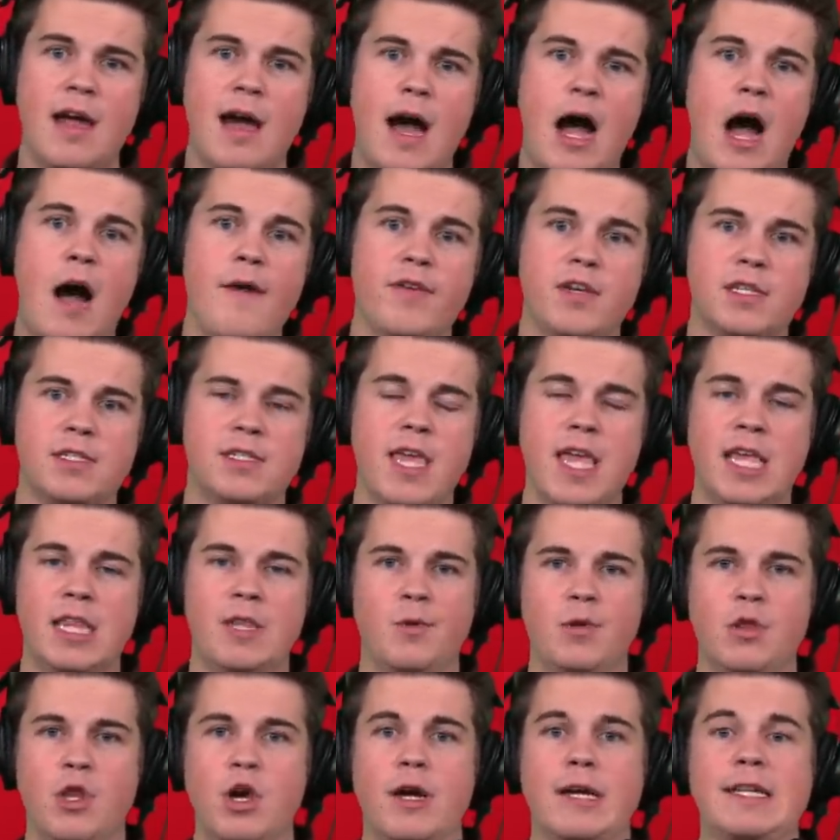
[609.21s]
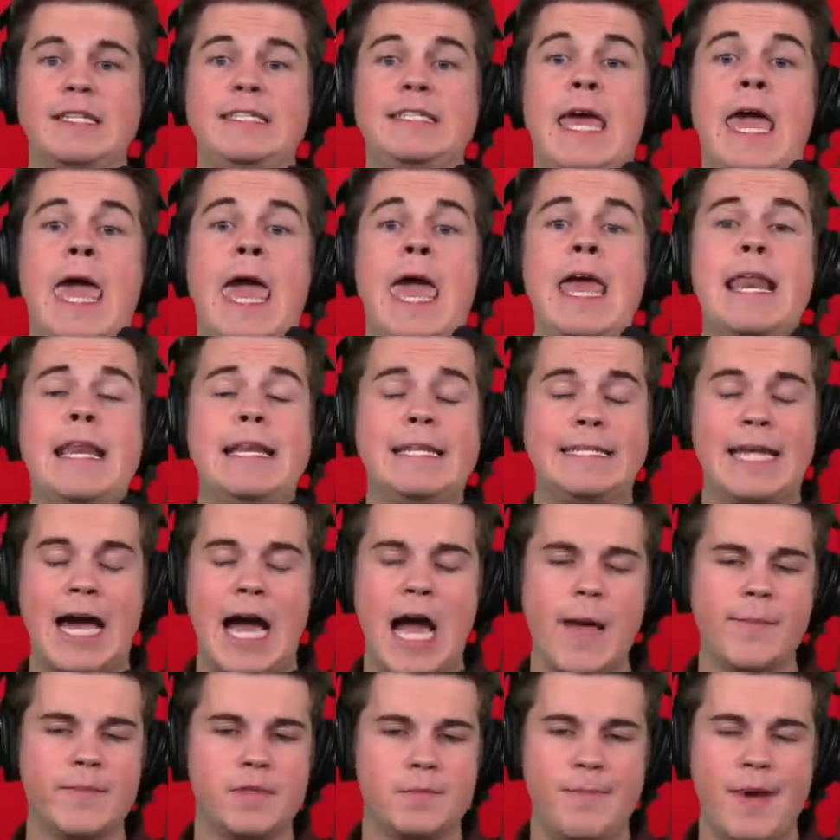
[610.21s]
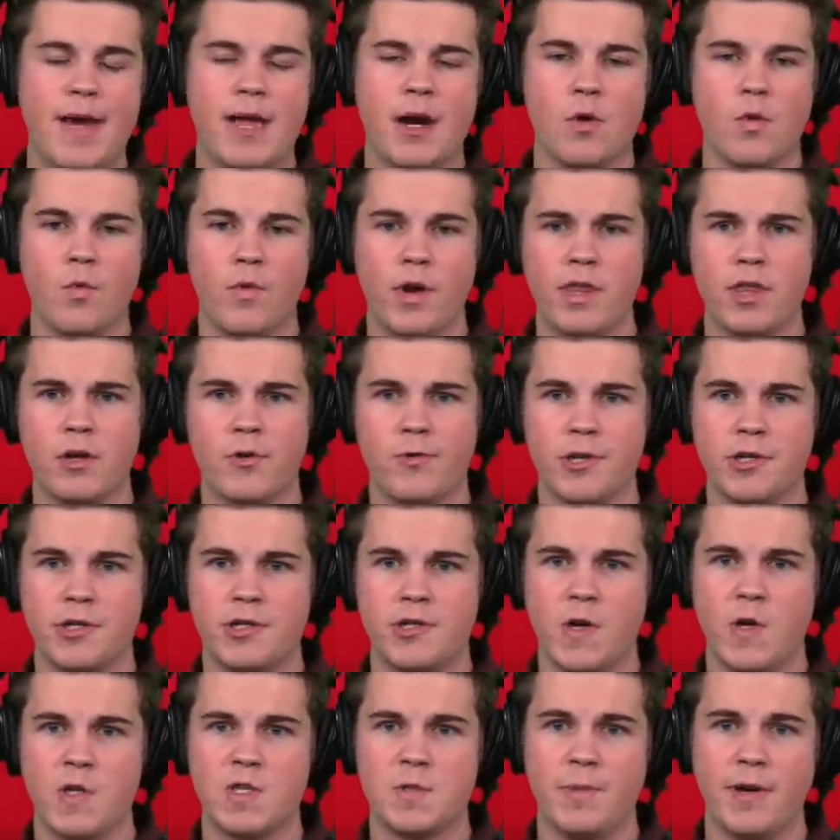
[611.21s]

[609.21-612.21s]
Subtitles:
Obviously, it would look 10 times better with Chris Jones,